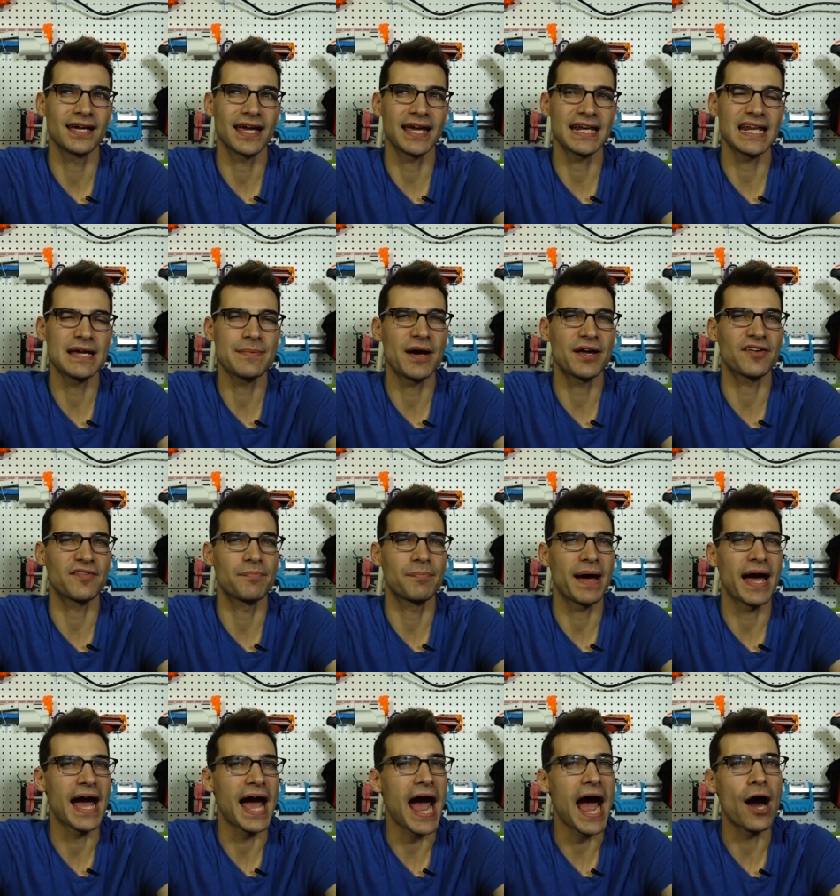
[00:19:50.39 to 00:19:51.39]
any amount of
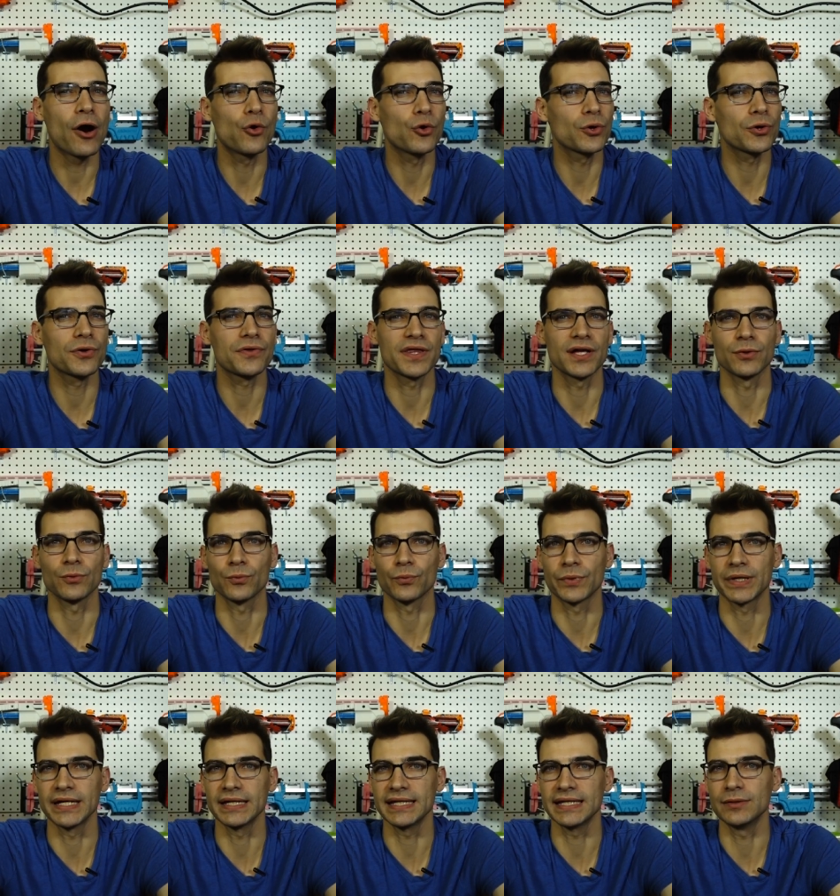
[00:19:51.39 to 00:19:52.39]
power that
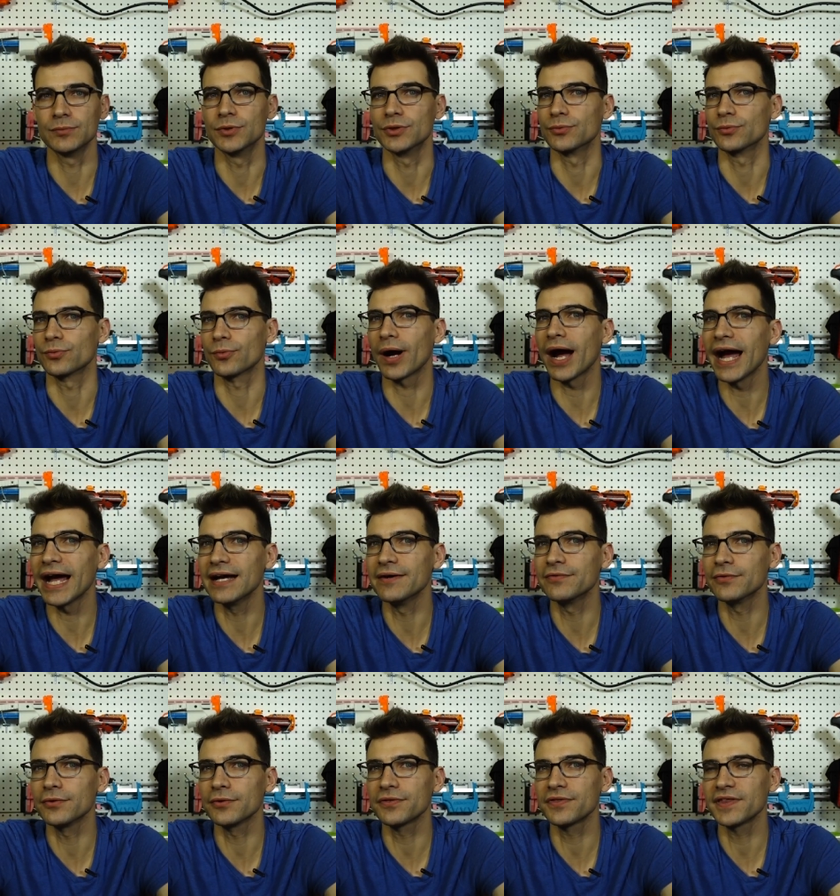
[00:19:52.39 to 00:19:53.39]
really would
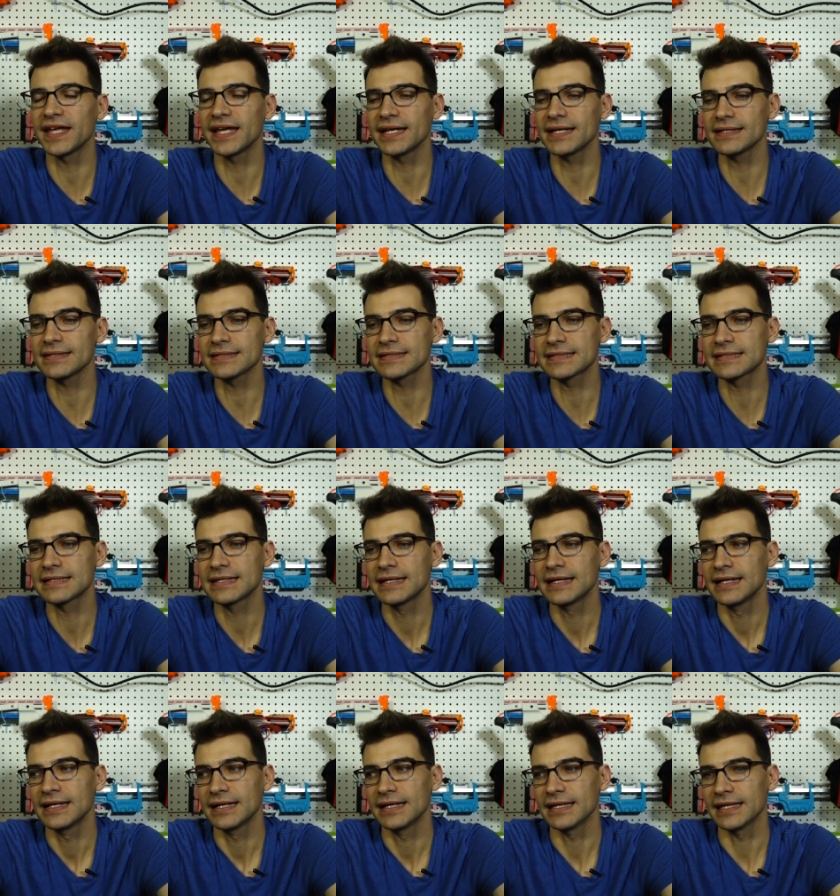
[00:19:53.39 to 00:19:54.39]
rival things
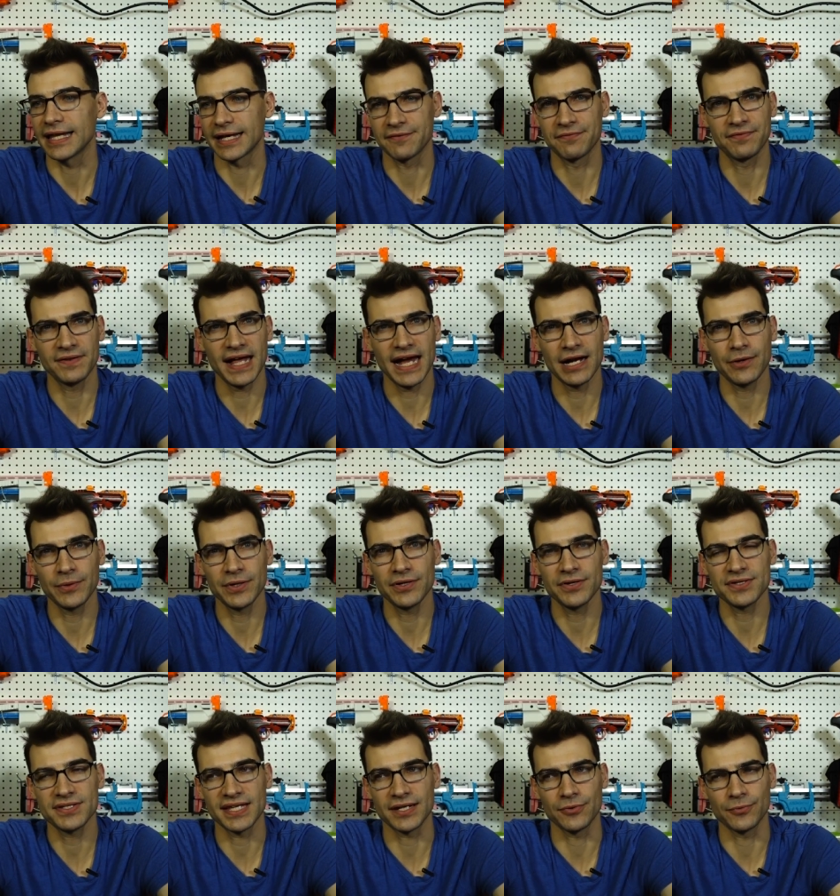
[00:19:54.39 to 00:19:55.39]
like
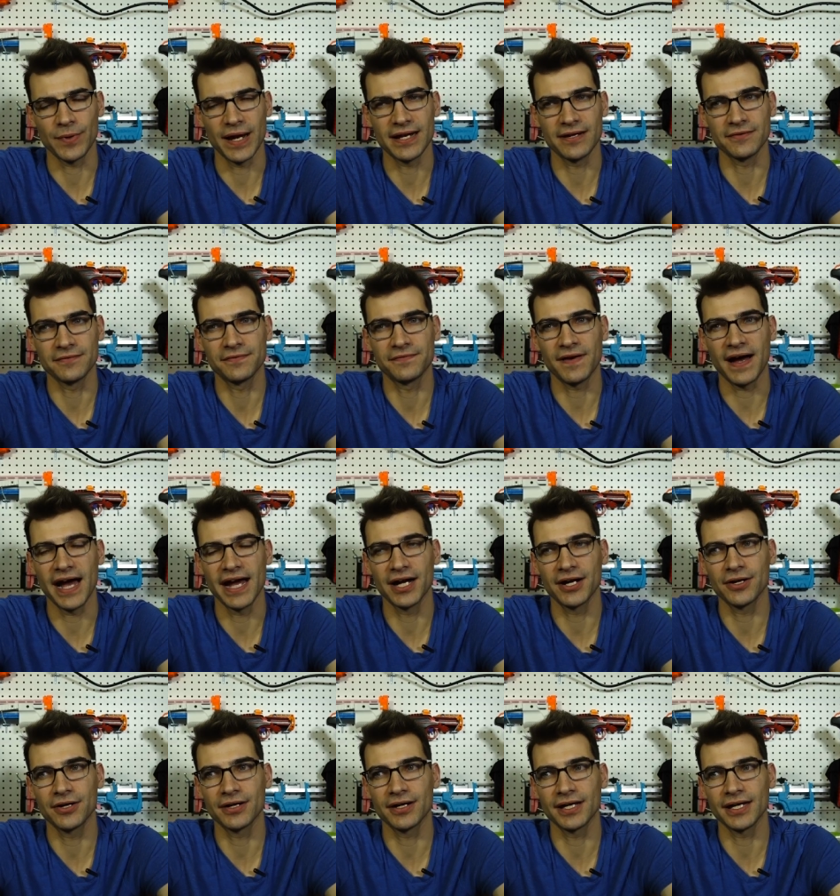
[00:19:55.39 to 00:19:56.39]
flywheels at a rate of
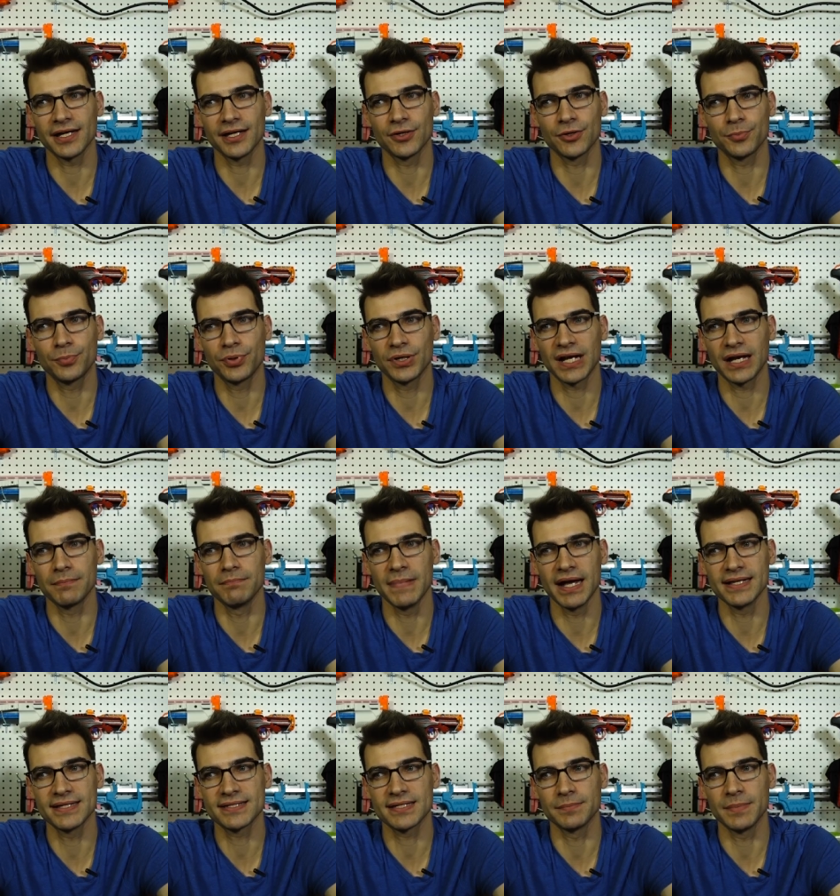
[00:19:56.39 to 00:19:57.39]
fire you're putting
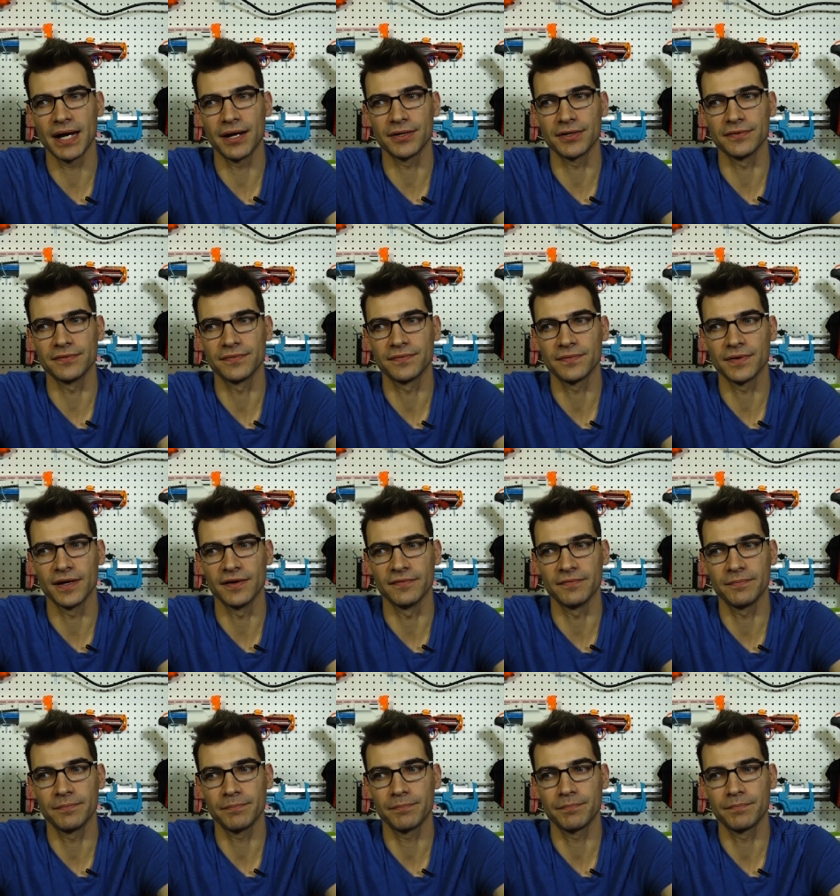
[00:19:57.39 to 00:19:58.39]
immense amount of,
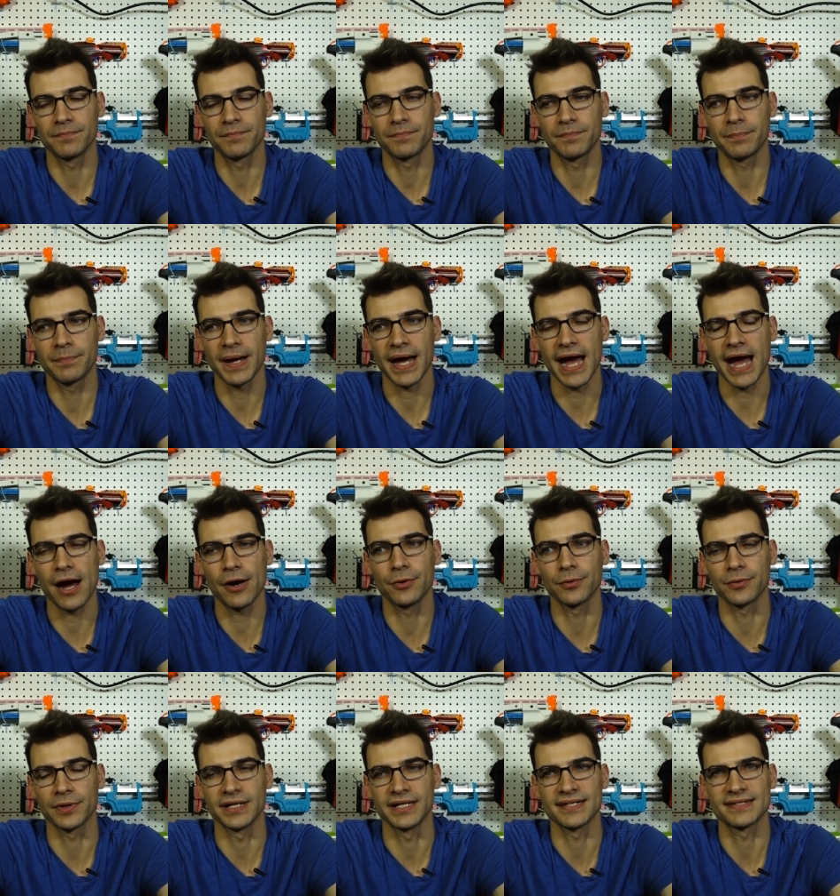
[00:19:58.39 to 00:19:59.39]
of
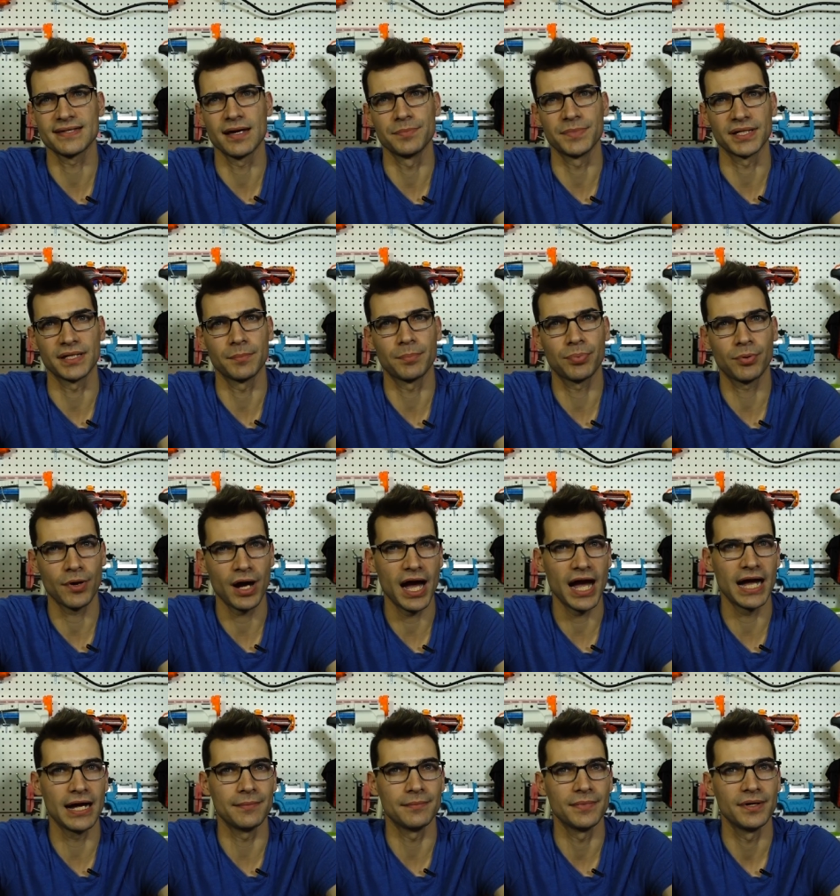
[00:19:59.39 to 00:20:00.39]
power into something to
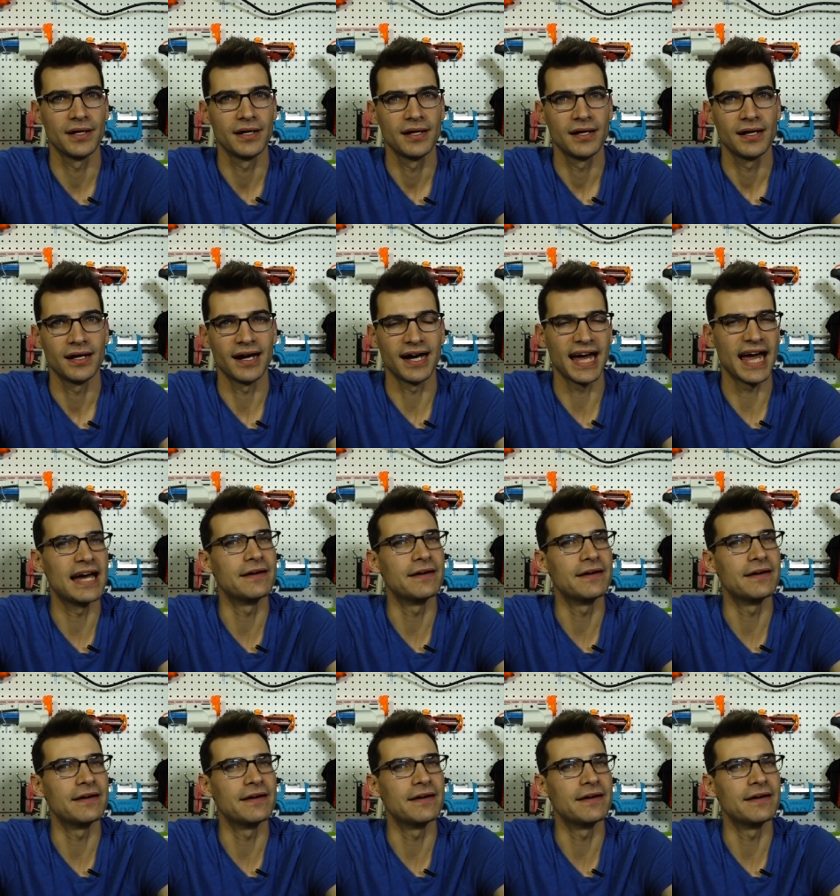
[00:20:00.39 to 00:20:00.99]
prime a